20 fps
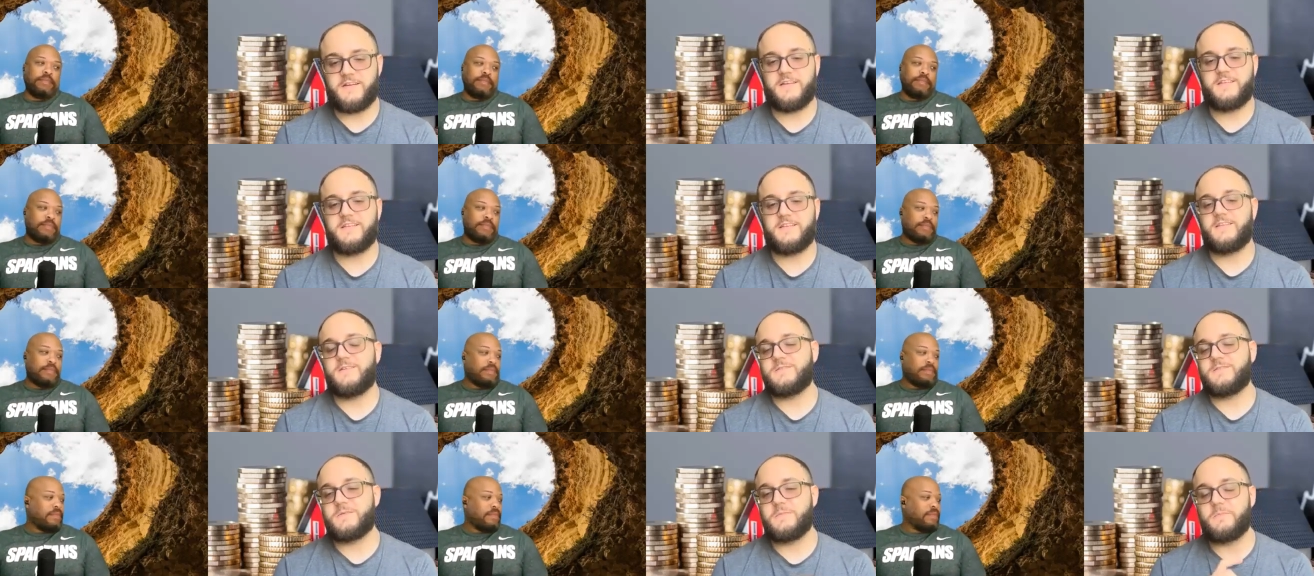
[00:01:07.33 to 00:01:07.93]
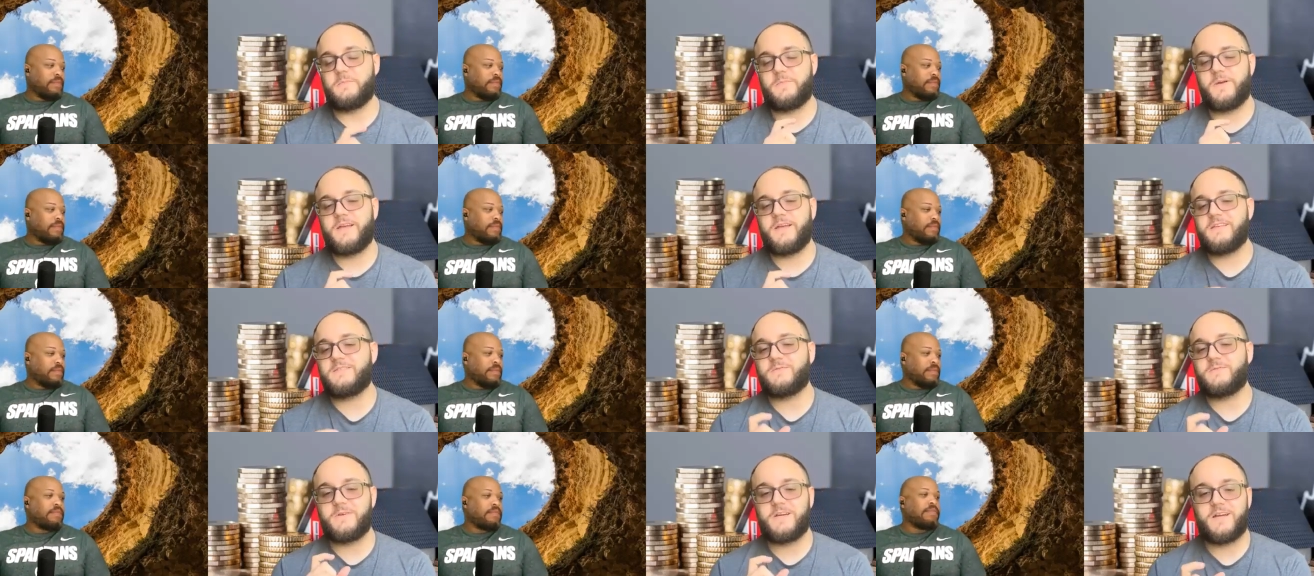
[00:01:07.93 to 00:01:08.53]
Speaker 1: I think that was the
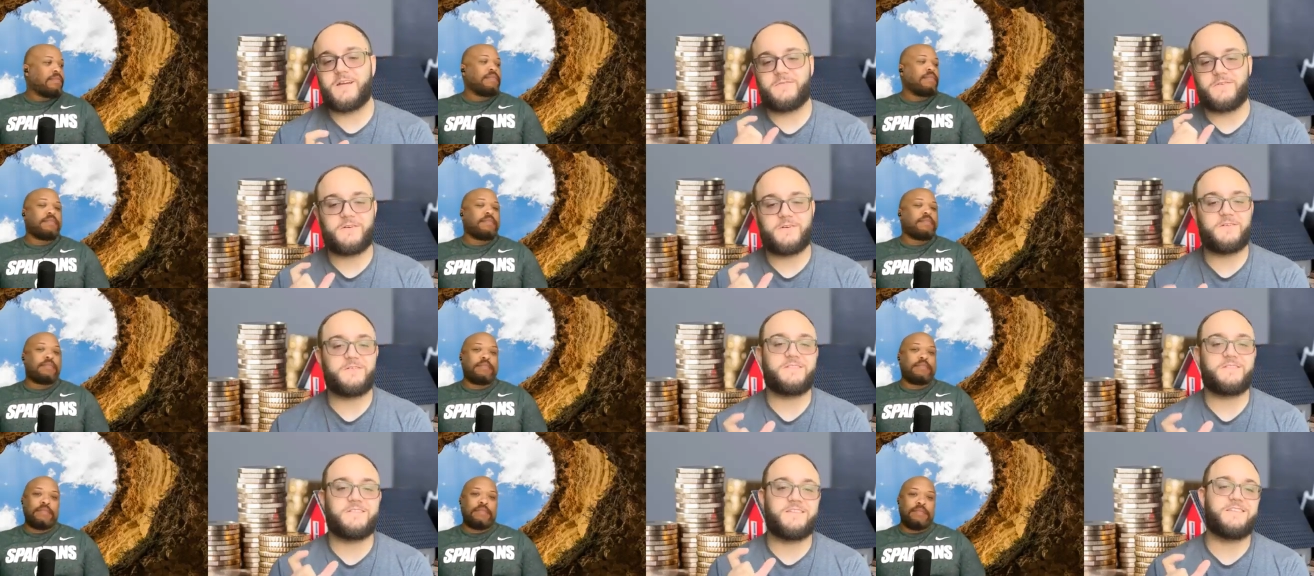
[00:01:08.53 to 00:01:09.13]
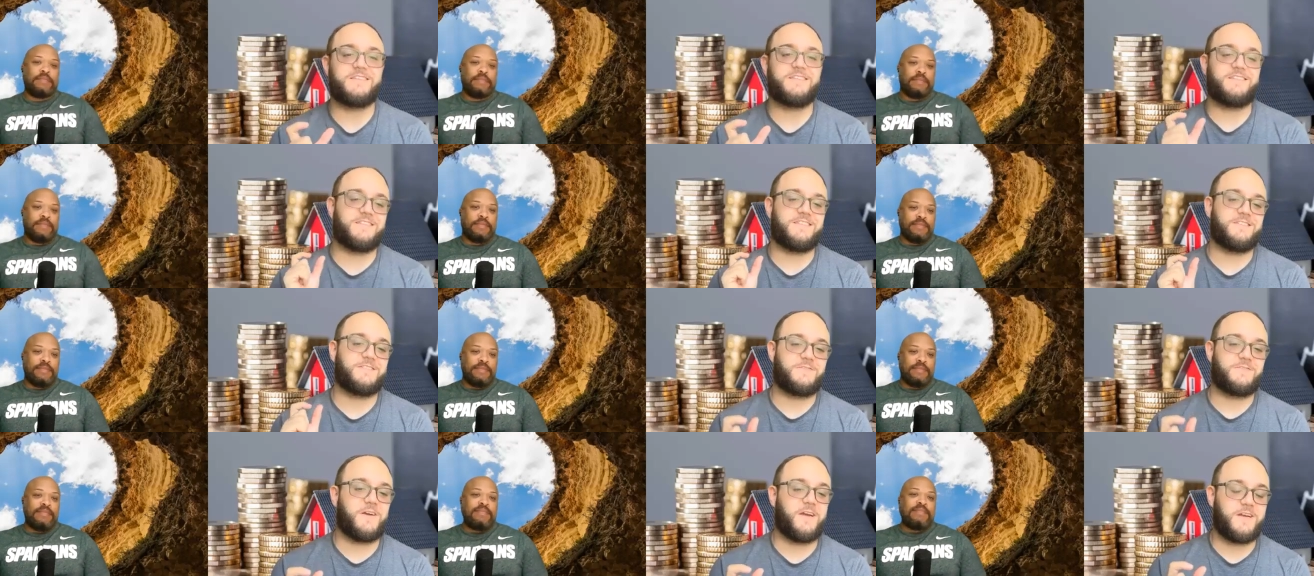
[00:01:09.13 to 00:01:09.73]
best way I've heard this
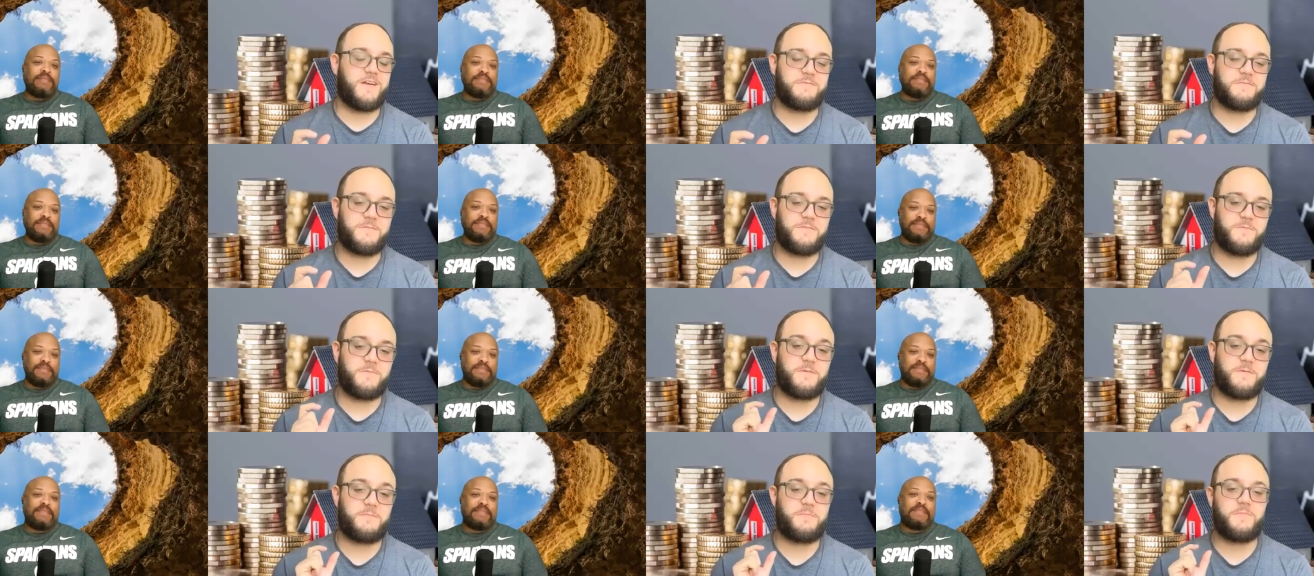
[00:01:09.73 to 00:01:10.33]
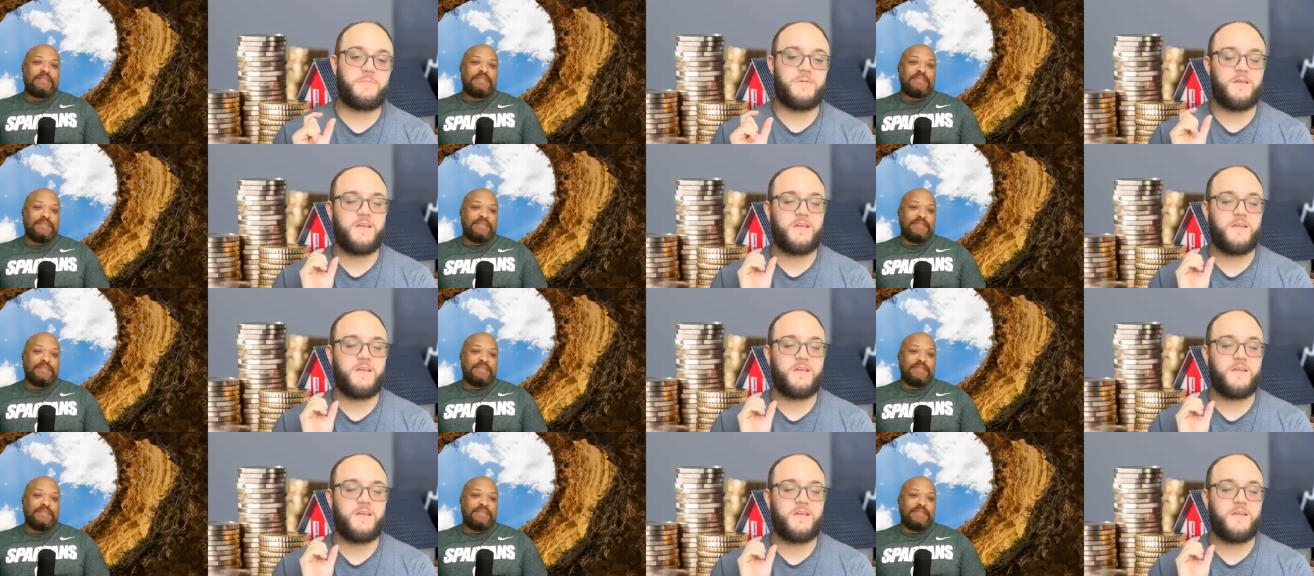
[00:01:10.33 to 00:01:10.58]
described when,